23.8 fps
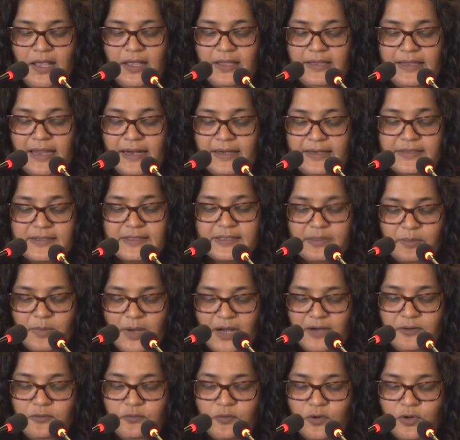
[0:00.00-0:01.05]
that is
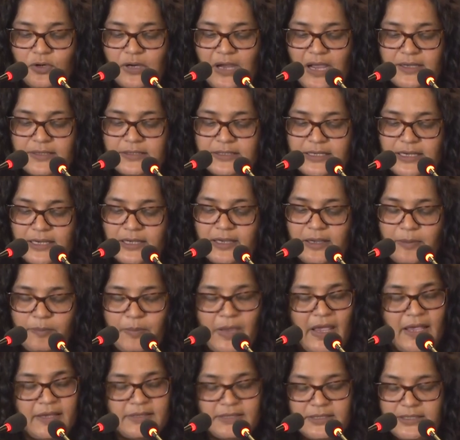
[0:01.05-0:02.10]
demand forecasting,
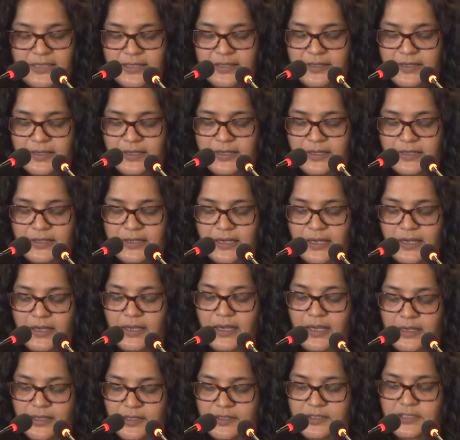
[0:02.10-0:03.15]
capacity crediting,
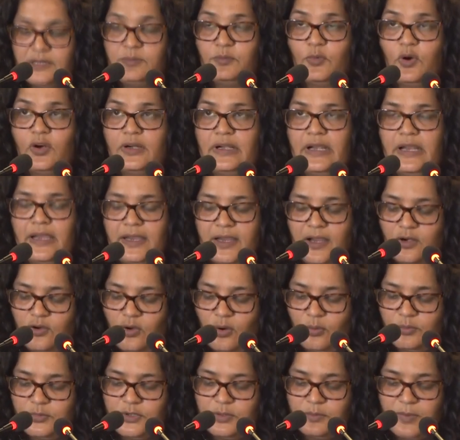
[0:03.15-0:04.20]
energy modeling and
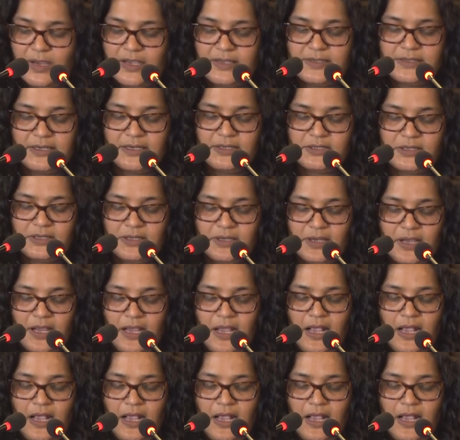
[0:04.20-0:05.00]
optimization,